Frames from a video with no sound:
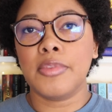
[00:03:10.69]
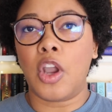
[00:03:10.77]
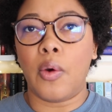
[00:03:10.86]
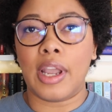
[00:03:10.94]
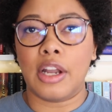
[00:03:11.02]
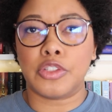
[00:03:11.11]

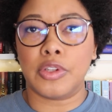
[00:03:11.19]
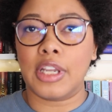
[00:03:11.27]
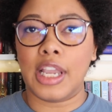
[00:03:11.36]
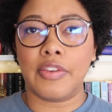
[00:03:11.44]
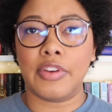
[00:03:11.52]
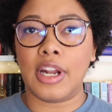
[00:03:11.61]
going out
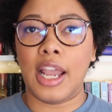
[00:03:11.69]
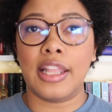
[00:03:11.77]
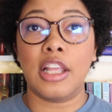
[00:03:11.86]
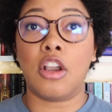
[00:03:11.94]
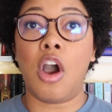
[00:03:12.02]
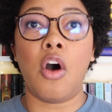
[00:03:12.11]
drinking every night
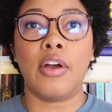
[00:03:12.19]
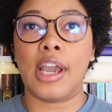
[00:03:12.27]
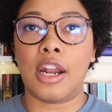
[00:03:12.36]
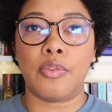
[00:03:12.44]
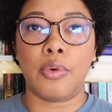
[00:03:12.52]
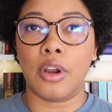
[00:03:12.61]
and then calling
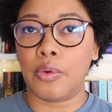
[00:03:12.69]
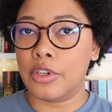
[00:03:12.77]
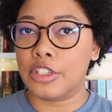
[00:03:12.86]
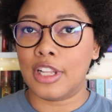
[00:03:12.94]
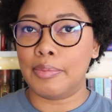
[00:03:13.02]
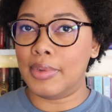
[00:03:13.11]
out of work,
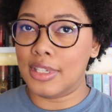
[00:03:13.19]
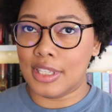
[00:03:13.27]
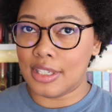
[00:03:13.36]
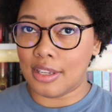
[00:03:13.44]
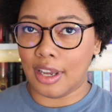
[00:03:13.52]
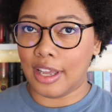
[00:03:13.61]
which then means
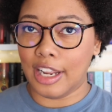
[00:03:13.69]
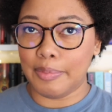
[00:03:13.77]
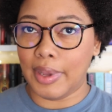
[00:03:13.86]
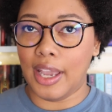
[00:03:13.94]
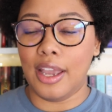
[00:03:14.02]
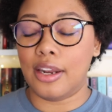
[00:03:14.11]
he's not getting
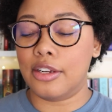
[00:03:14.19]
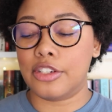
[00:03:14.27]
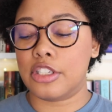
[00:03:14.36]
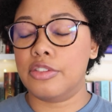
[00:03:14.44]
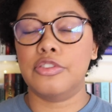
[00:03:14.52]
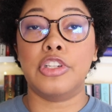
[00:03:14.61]
paid and
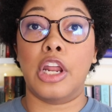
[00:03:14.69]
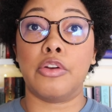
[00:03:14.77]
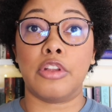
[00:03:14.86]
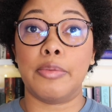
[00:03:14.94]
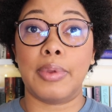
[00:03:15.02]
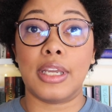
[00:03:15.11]
just
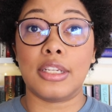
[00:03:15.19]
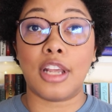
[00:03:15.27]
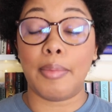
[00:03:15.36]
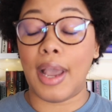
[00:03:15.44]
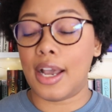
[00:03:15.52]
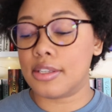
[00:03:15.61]
generally being a
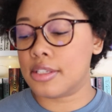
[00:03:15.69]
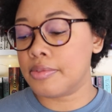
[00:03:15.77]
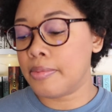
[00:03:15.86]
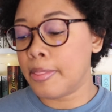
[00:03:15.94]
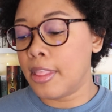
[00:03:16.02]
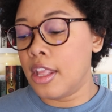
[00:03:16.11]
dumbass.
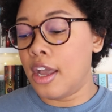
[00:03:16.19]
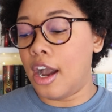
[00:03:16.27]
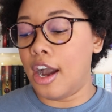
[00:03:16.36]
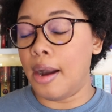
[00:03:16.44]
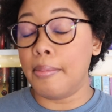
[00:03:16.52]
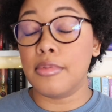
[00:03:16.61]

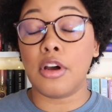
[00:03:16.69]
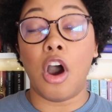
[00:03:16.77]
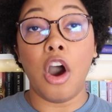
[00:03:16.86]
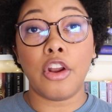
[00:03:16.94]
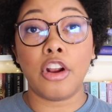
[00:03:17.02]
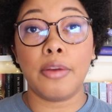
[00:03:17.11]

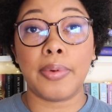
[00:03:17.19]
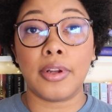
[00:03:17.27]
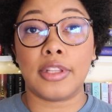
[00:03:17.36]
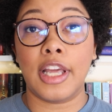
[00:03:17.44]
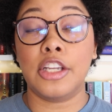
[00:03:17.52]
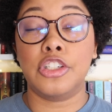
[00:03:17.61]
On her
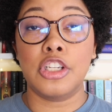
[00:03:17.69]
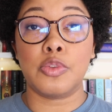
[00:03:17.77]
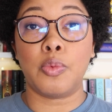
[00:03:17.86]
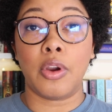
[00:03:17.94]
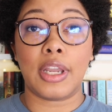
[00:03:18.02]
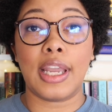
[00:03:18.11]
birthday, she's
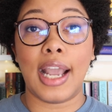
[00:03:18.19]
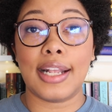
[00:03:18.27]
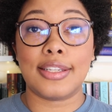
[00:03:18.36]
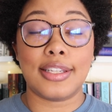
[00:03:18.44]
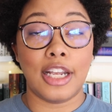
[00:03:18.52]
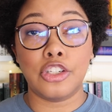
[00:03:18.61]
working
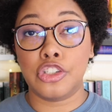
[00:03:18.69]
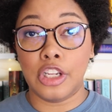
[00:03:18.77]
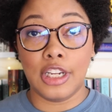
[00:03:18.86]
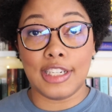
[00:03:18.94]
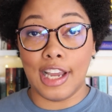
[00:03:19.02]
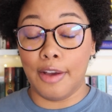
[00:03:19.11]
at said
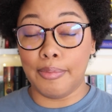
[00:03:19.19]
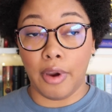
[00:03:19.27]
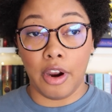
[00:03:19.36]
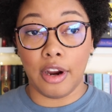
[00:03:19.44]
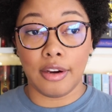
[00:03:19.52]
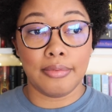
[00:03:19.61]
shitty town
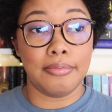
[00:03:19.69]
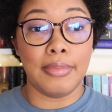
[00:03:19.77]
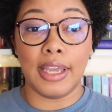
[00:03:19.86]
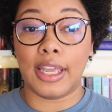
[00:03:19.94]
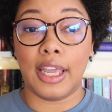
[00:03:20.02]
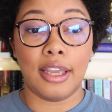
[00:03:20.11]
bar,
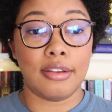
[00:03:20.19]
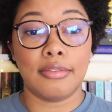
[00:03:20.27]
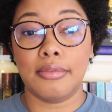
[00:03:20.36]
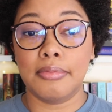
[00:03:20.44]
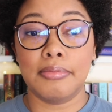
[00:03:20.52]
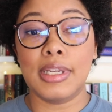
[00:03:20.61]
making
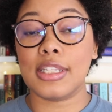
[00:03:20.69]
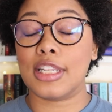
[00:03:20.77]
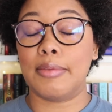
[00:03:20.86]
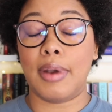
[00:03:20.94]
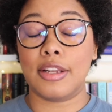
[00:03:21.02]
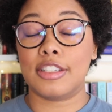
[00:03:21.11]

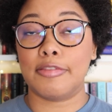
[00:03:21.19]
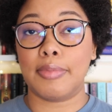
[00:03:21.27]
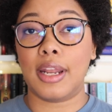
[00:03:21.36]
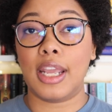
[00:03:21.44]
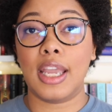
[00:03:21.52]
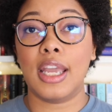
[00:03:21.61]
measly amounts of
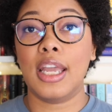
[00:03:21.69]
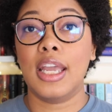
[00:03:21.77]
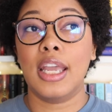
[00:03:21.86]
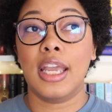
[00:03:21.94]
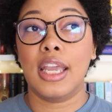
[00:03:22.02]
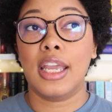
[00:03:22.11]
money.
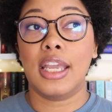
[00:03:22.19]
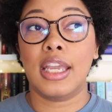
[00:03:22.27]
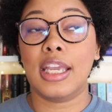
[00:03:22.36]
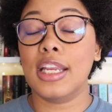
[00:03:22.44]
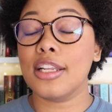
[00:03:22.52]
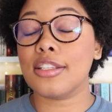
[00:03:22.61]

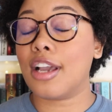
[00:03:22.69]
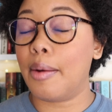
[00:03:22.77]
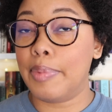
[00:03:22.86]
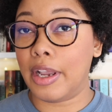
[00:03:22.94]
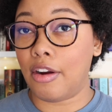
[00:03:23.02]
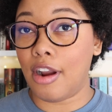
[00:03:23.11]
He doesn't
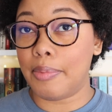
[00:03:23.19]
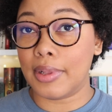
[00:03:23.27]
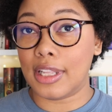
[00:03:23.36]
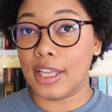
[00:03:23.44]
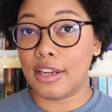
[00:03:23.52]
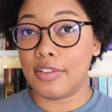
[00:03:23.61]
come pick her up
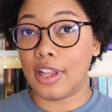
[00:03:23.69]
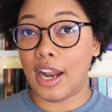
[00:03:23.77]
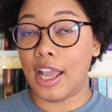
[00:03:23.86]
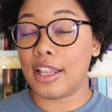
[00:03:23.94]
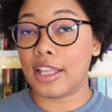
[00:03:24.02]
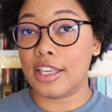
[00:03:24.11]
at the end of the
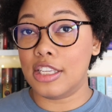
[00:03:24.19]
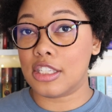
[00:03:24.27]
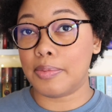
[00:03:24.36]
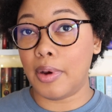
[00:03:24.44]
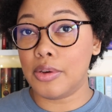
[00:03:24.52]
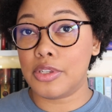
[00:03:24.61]
night like he's
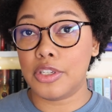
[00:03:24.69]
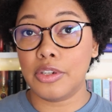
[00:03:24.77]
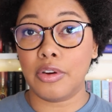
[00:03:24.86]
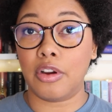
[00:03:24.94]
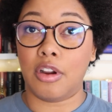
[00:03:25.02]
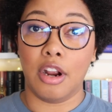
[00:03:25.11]
supposed
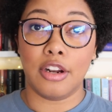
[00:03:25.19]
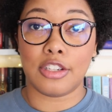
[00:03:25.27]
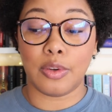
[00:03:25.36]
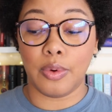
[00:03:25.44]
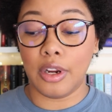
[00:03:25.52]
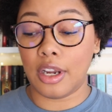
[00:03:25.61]
to. Her car
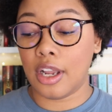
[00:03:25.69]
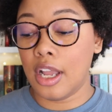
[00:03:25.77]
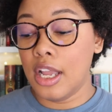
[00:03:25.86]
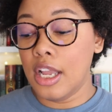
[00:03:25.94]
doesn't work.